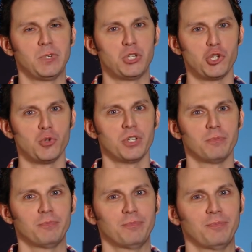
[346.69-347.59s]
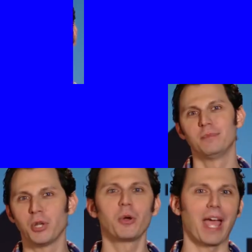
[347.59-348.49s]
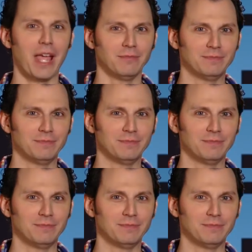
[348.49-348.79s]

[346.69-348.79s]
Dude. But okay,